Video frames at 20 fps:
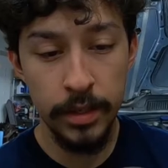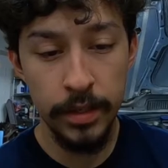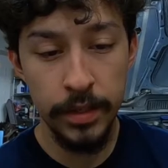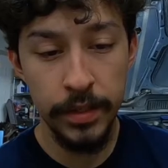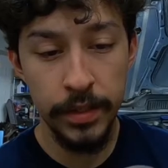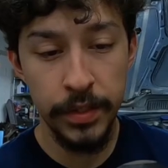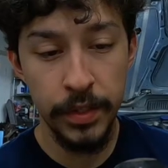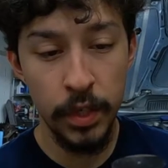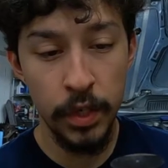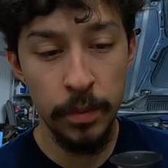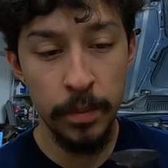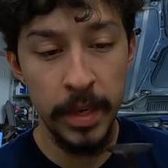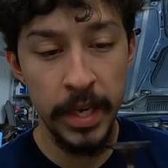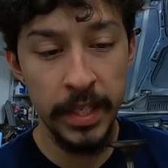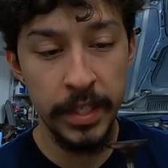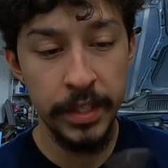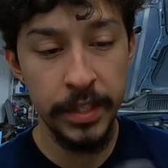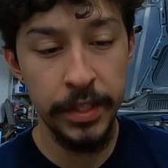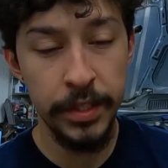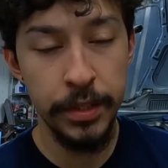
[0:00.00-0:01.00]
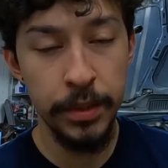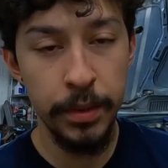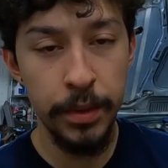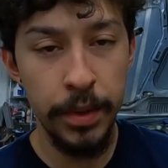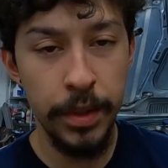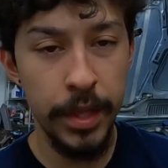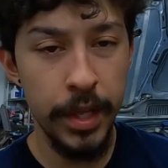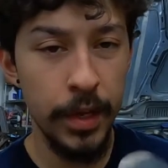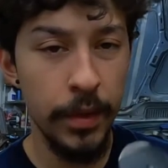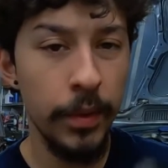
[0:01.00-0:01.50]
So my 2
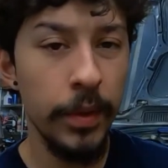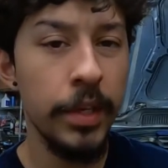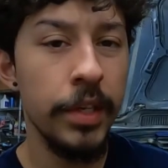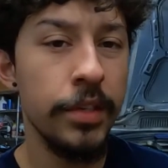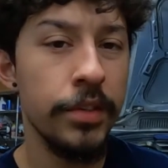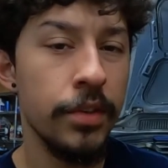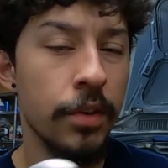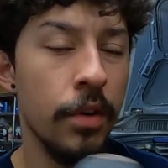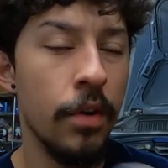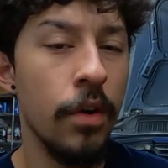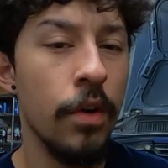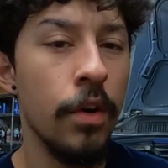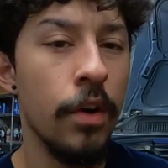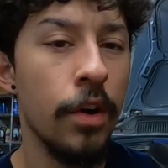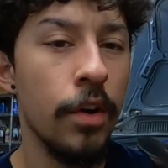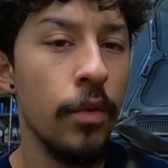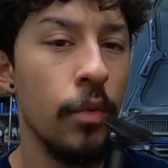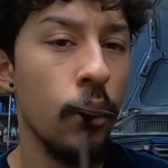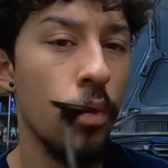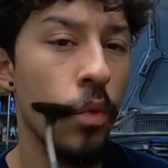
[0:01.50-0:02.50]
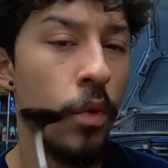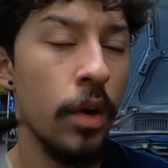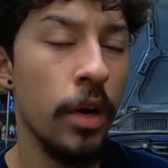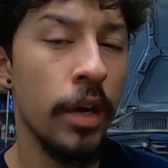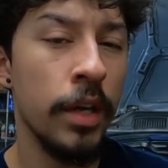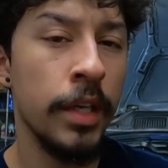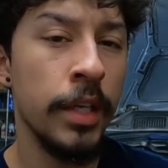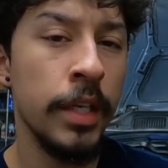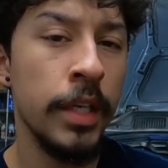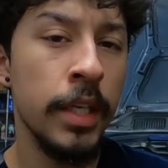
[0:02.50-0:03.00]
theories are,
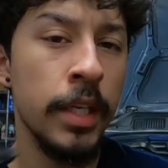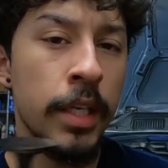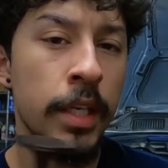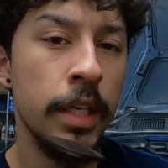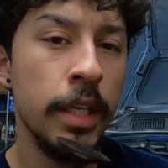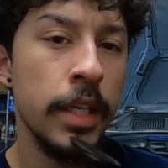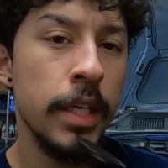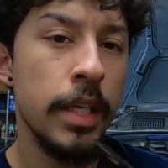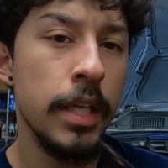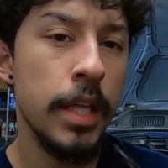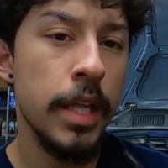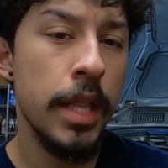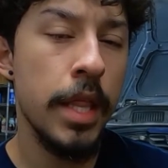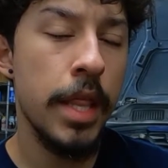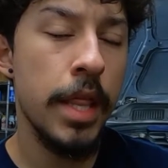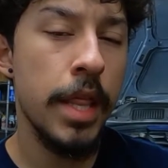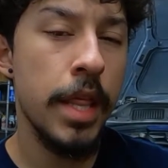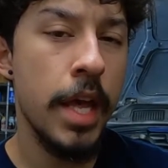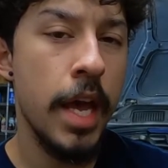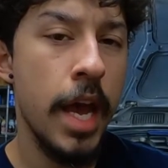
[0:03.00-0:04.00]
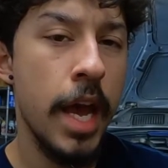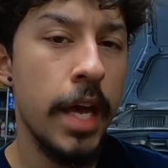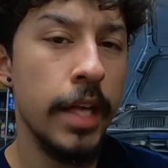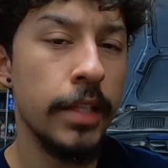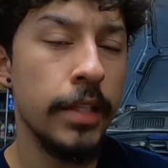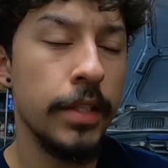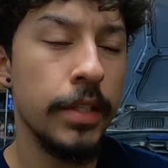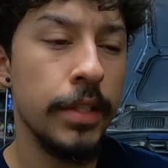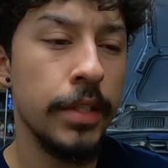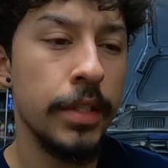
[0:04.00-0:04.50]
one,
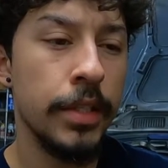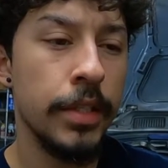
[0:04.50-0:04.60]
that